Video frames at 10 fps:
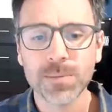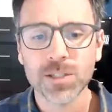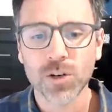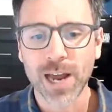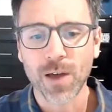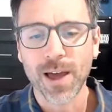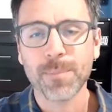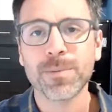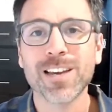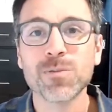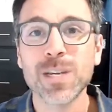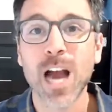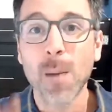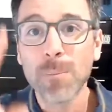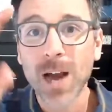So now that gives me
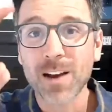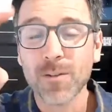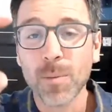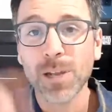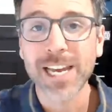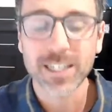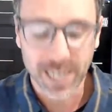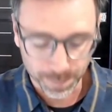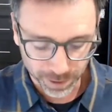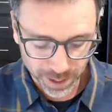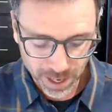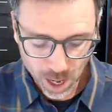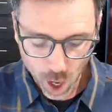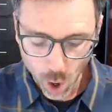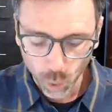a kind of a blank template.
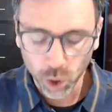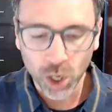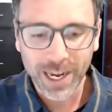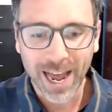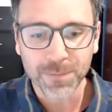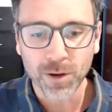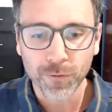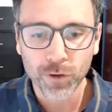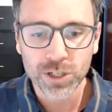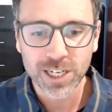We'll look at the first